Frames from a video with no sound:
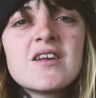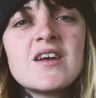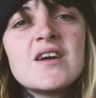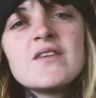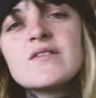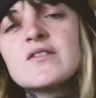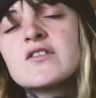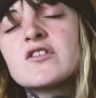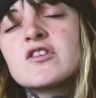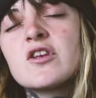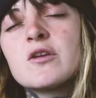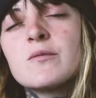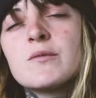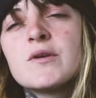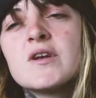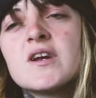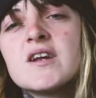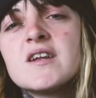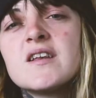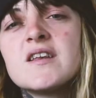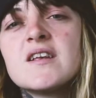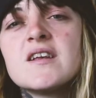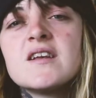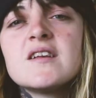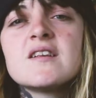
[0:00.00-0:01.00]
I have so many
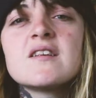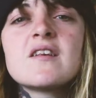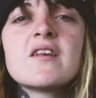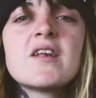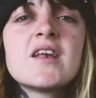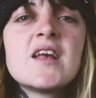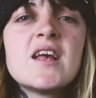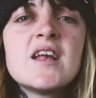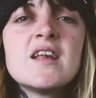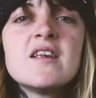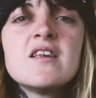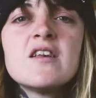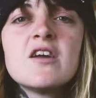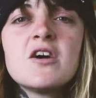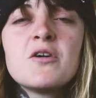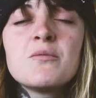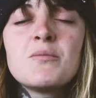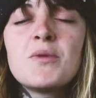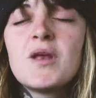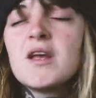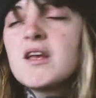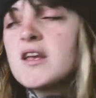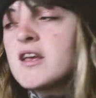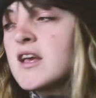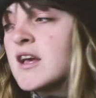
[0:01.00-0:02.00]
ideas, and I end
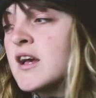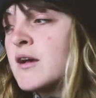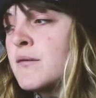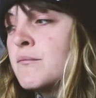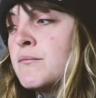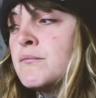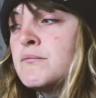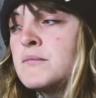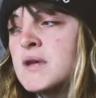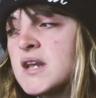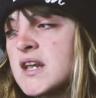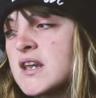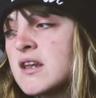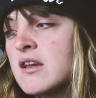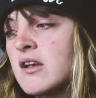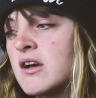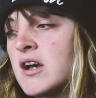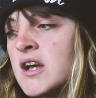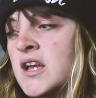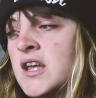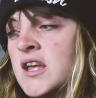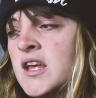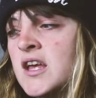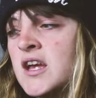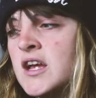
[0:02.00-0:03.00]
up like at
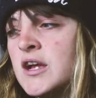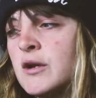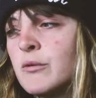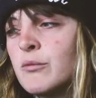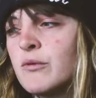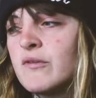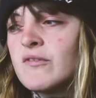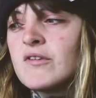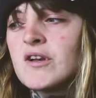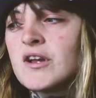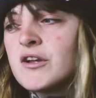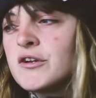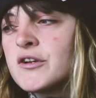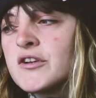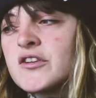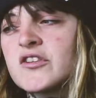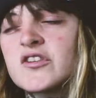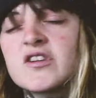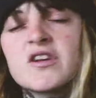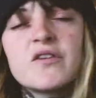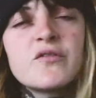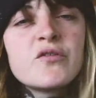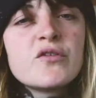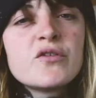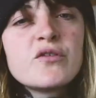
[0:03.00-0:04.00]
midnight with a load of
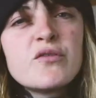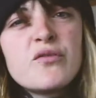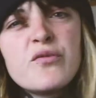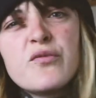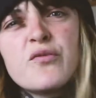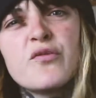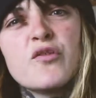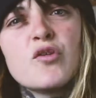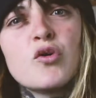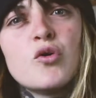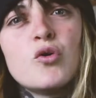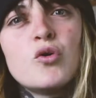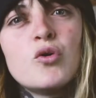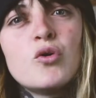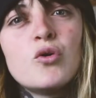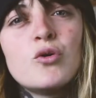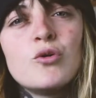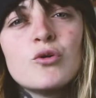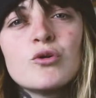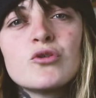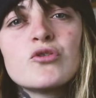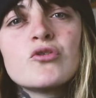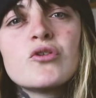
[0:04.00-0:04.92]
stuff on the floor,